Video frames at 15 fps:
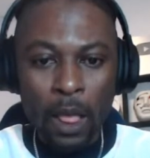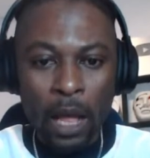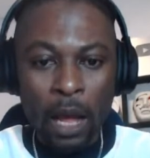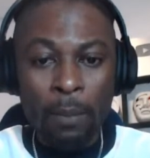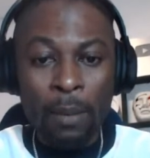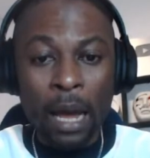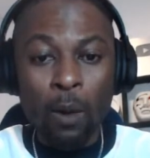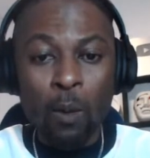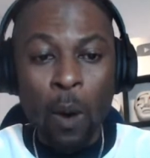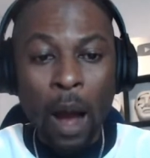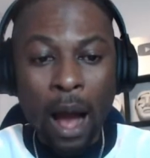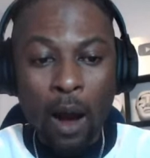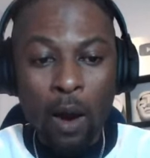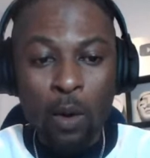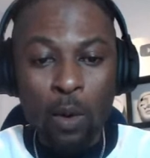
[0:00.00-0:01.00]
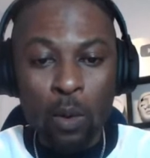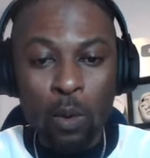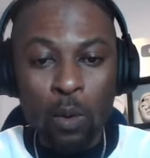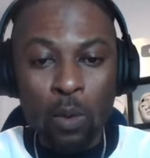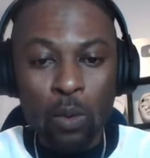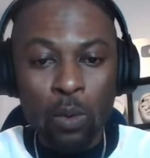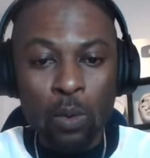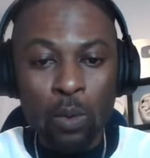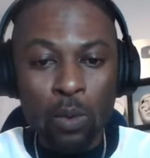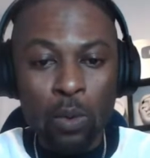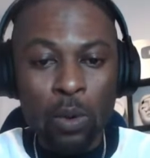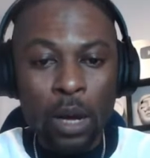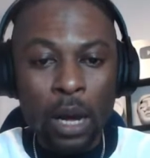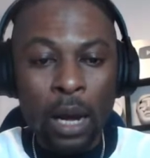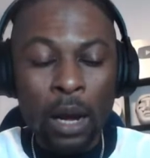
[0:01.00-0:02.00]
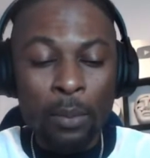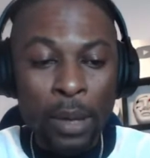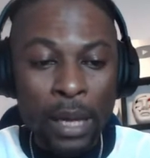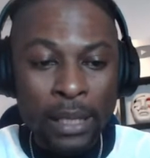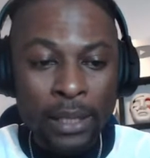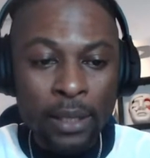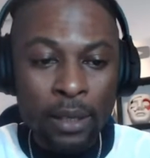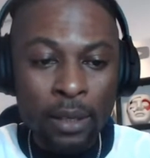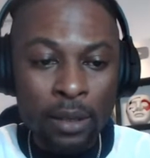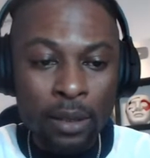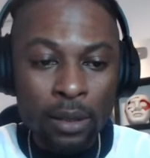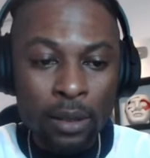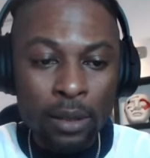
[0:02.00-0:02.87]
I'm like, wow, amazing.